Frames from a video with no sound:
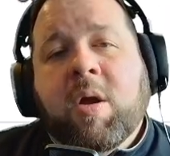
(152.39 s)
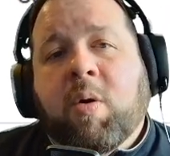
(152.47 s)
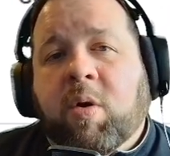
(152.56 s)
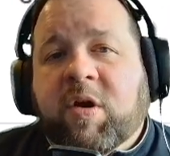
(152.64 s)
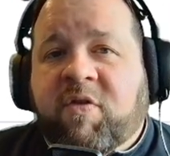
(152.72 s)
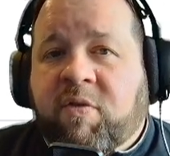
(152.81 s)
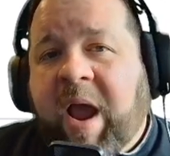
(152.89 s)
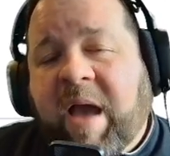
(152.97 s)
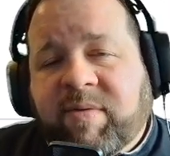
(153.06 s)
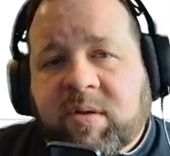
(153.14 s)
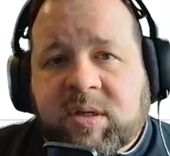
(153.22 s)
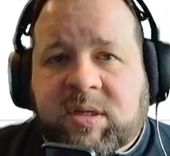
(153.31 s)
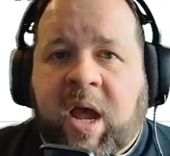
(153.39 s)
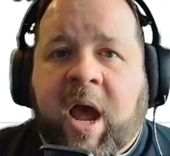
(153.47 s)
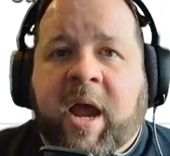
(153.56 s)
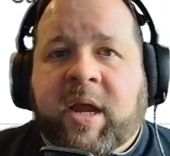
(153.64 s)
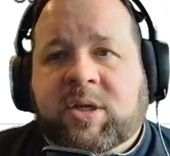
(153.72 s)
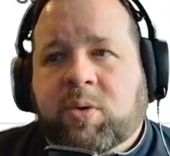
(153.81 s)
or travel
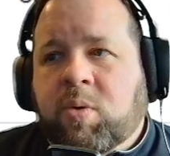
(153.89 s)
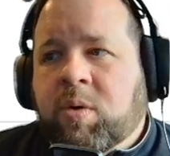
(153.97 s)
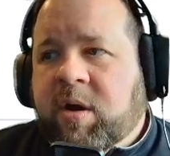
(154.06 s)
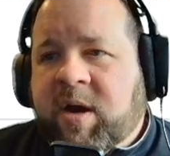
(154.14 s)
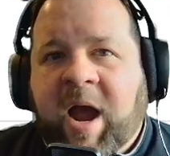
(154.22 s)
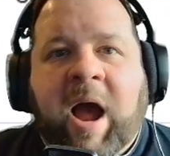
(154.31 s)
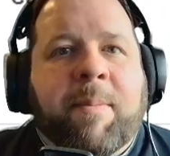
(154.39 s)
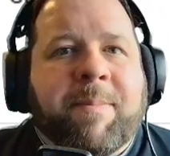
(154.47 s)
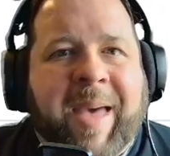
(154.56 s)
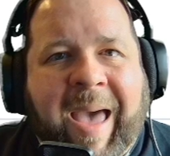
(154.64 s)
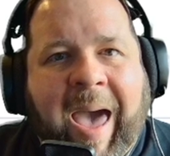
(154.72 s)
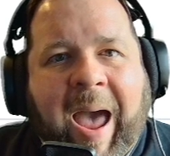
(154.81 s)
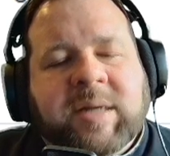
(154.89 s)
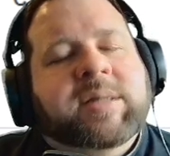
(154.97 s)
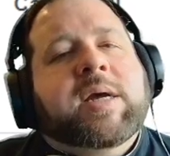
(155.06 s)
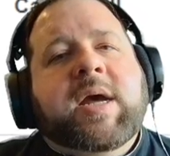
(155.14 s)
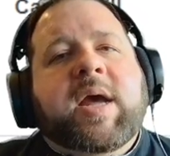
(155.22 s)
sized or compact.